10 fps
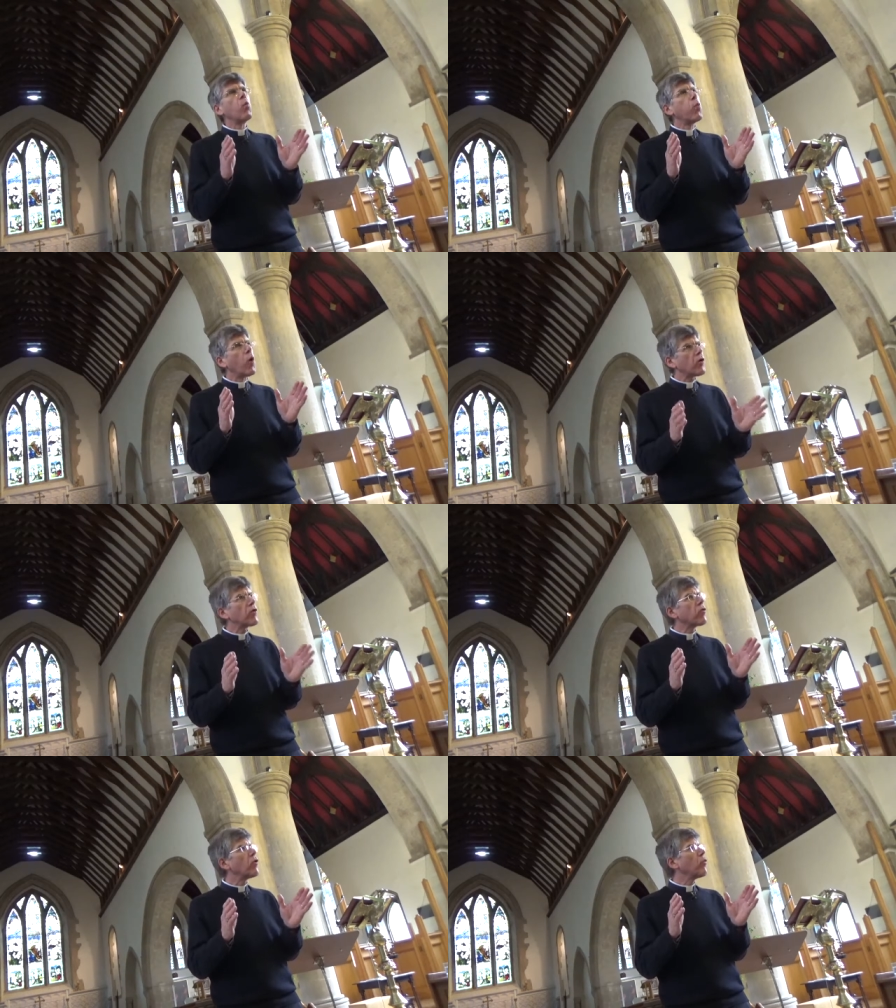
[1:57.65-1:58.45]

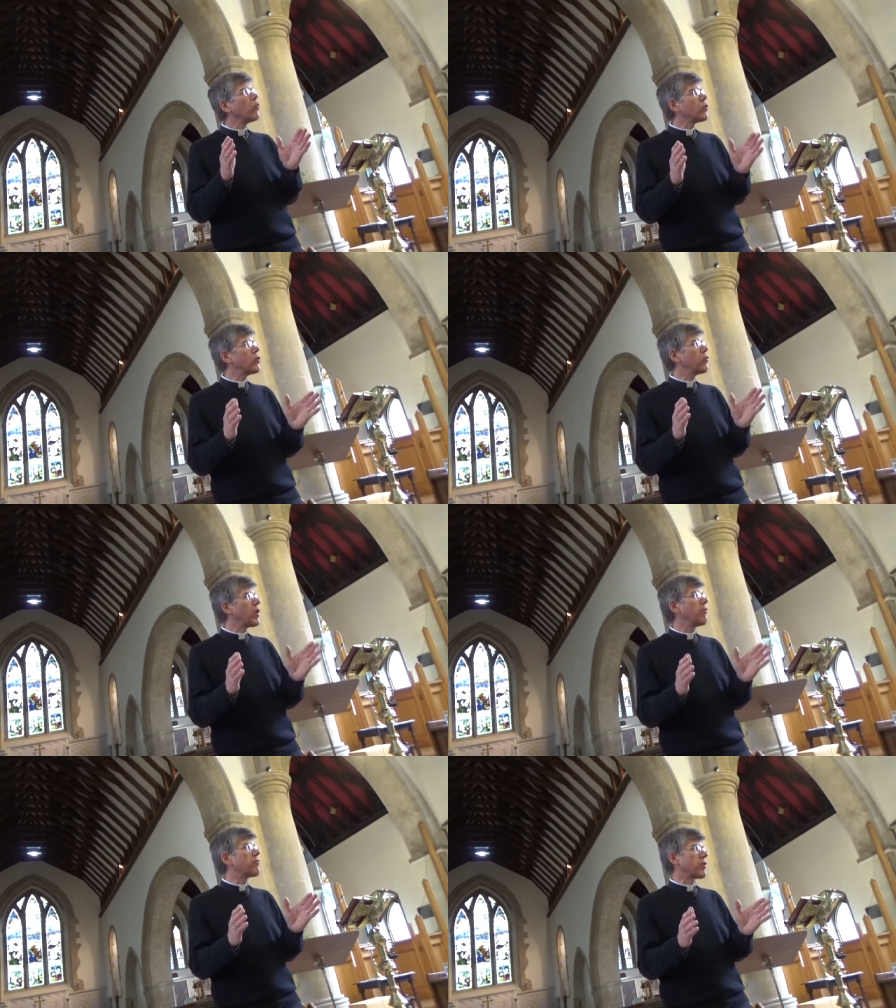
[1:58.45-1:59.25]
what would you
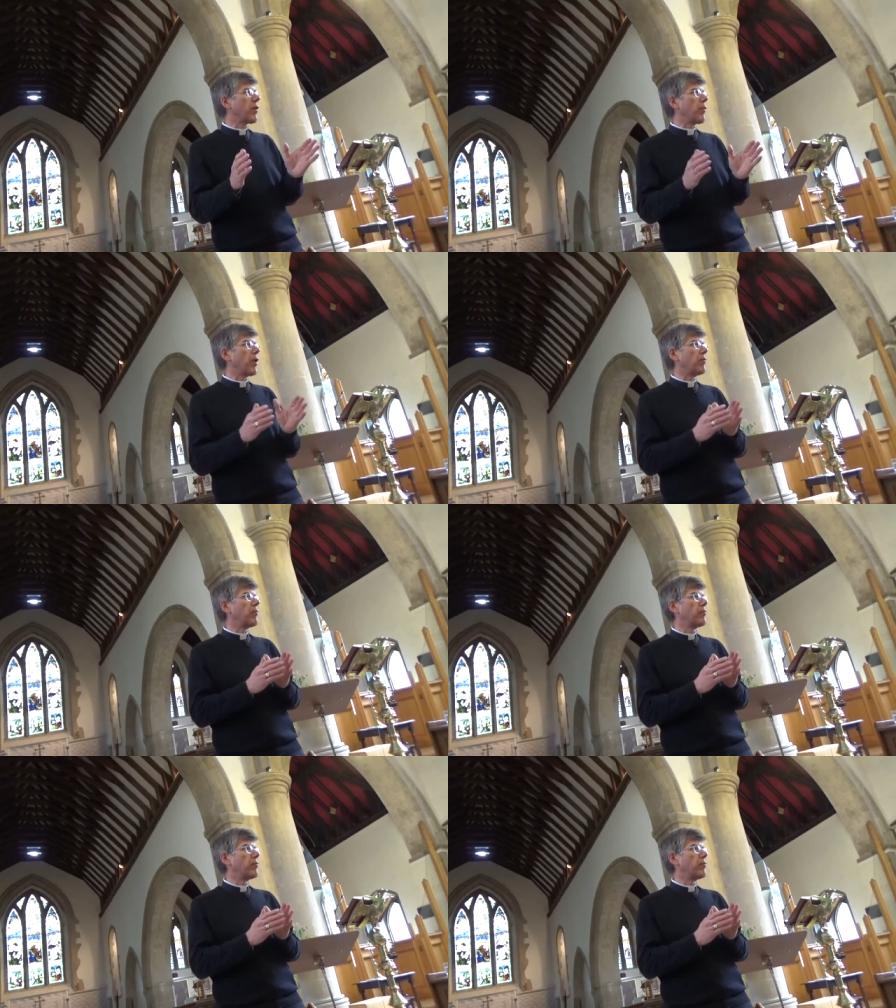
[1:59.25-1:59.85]
give someone?